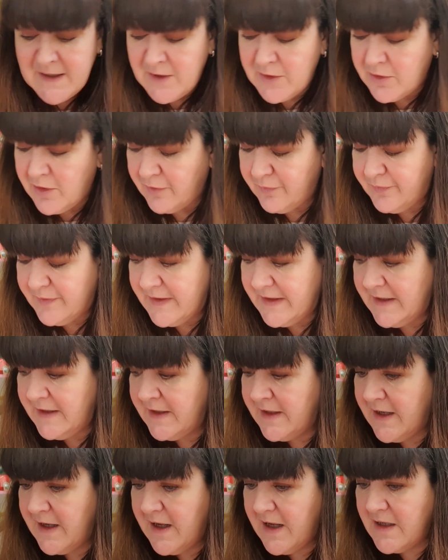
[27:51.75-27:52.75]
coffee
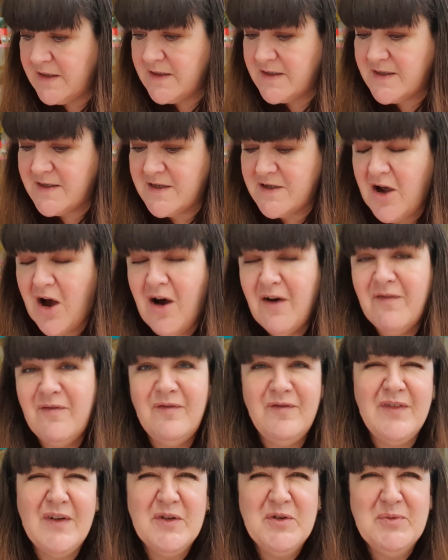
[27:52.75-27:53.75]
and start
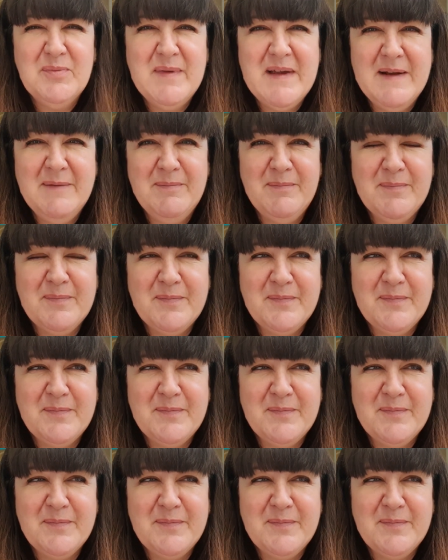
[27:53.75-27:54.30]
filming.